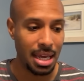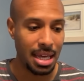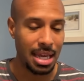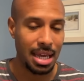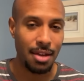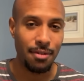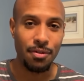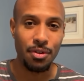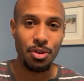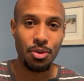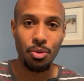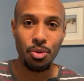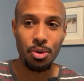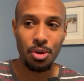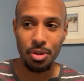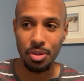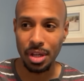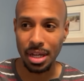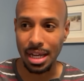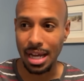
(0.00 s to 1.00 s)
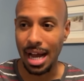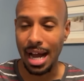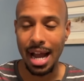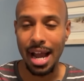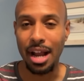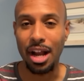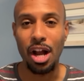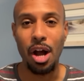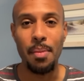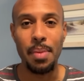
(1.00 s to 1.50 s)
if you're the
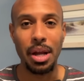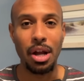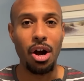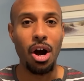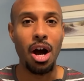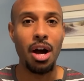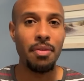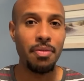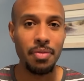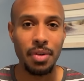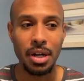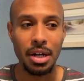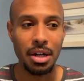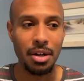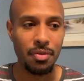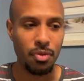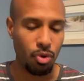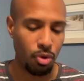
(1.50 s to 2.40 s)
guy coming off of,